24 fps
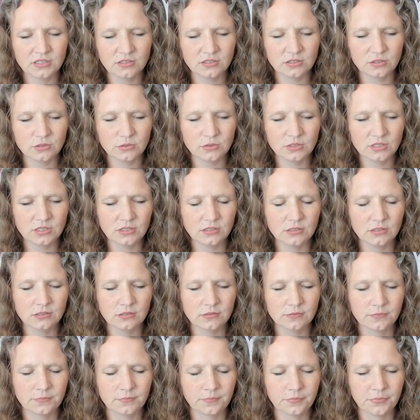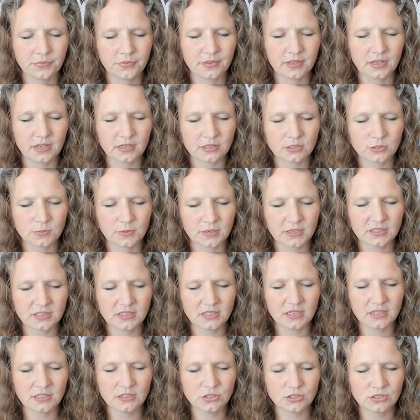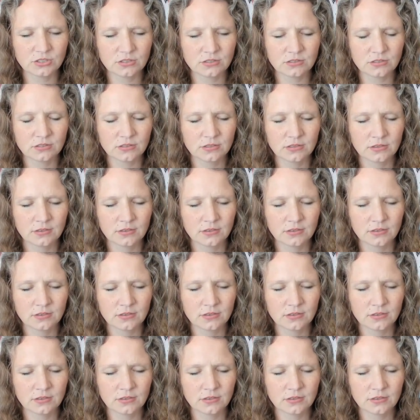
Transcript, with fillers: duty, expectation.